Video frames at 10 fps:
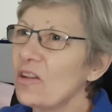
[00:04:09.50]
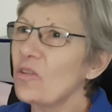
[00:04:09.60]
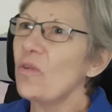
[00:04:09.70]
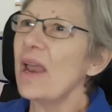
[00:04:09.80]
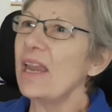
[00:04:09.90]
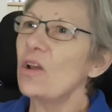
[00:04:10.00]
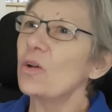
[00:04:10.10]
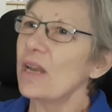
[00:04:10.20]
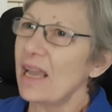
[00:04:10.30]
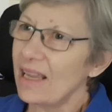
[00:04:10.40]
It was a great
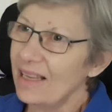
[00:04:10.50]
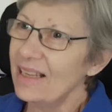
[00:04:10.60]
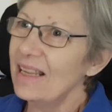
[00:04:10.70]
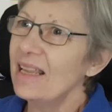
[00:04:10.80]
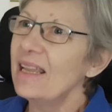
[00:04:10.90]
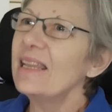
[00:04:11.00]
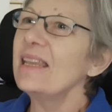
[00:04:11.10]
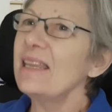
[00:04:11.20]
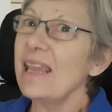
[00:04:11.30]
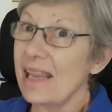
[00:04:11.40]
honour.
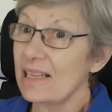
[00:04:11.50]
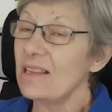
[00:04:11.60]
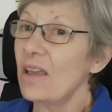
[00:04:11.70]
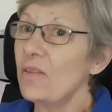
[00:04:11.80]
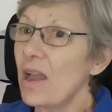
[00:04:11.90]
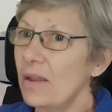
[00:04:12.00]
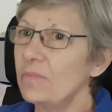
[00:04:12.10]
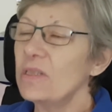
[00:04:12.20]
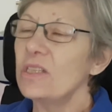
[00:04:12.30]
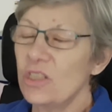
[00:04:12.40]
Yes, that
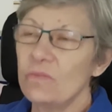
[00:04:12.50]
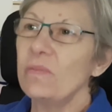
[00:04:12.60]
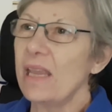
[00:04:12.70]
was